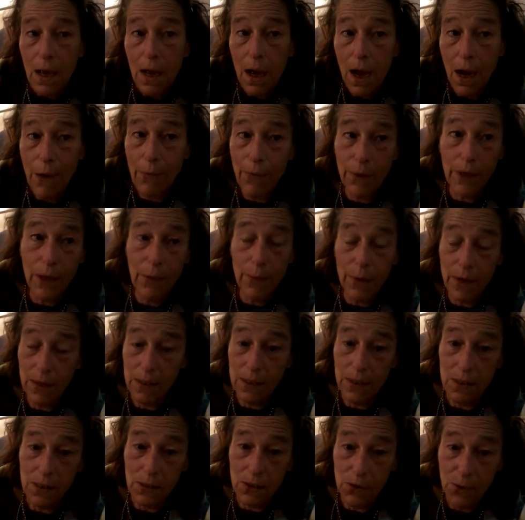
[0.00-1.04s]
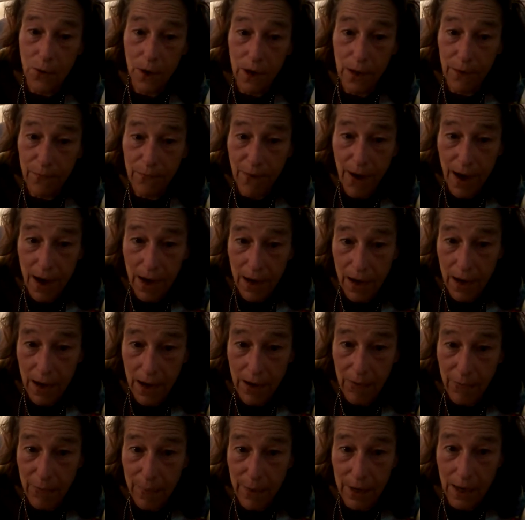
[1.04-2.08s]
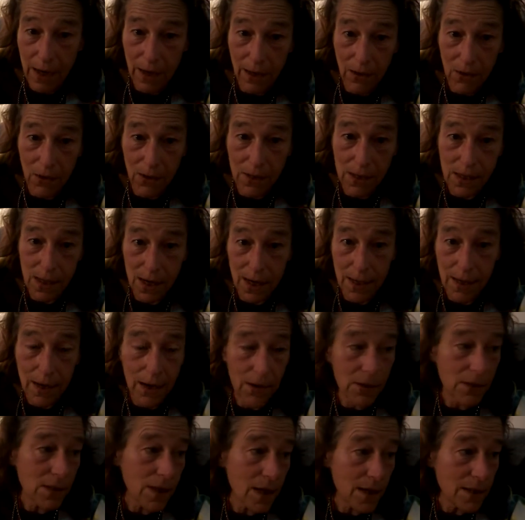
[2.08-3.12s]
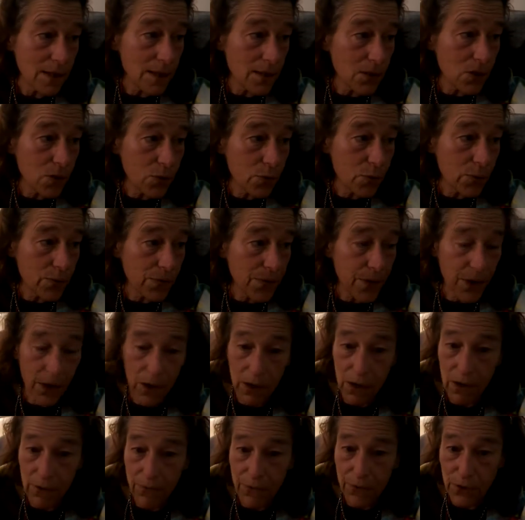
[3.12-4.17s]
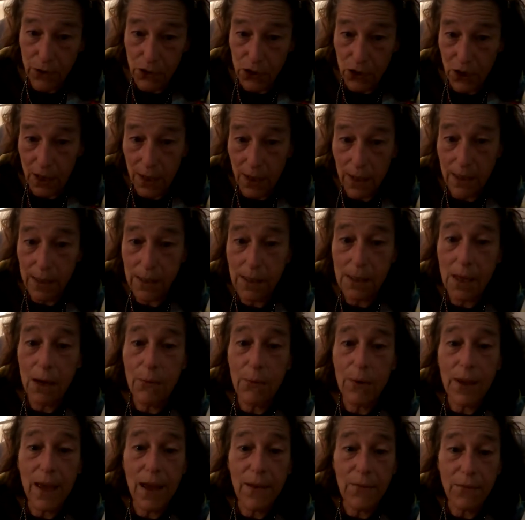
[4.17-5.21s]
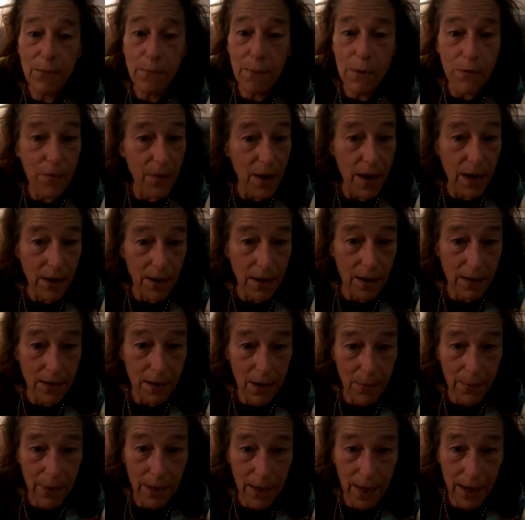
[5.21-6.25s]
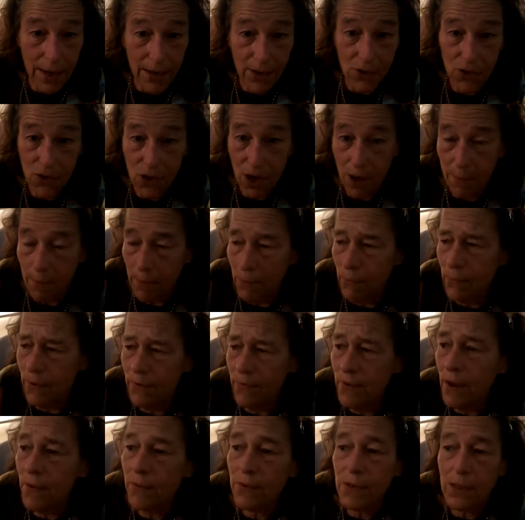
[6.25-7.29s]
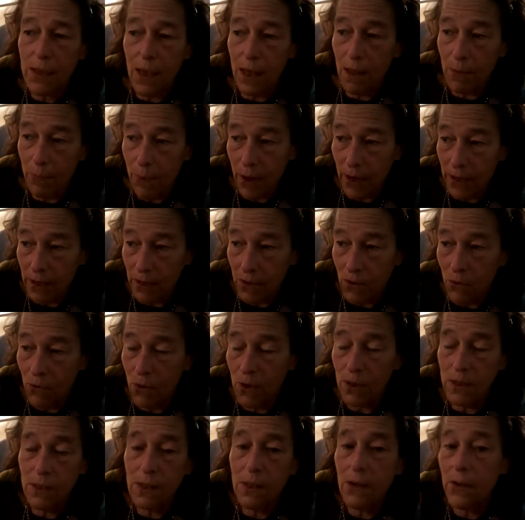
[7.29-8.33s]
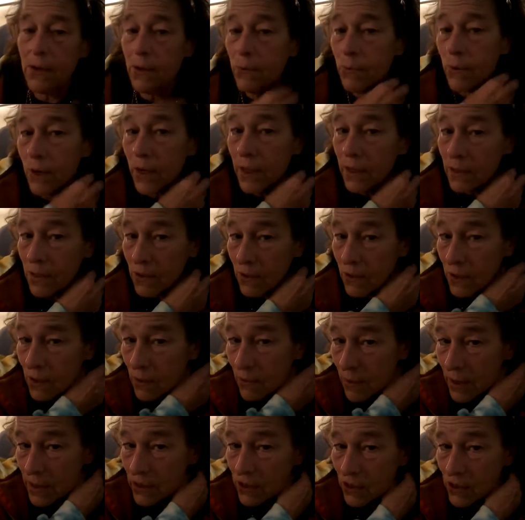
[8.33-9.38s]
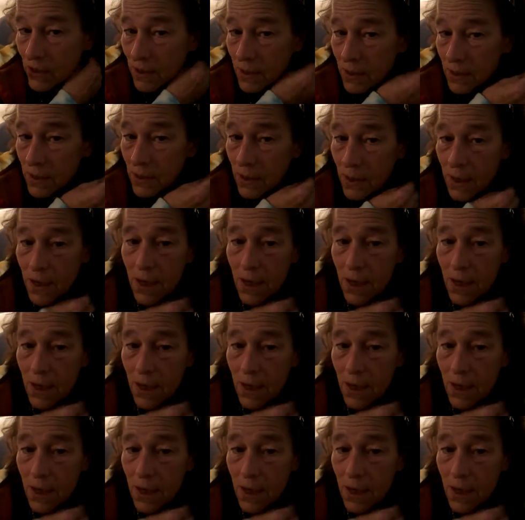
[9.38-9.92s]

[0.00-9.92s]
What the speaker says: I really wanted to do 25, but I looked and I noticed I did 30 for Jilly, so we have to be fair now, don't we, ladies and gentlemen? We've never celebrated corn, so he will get 30 questions.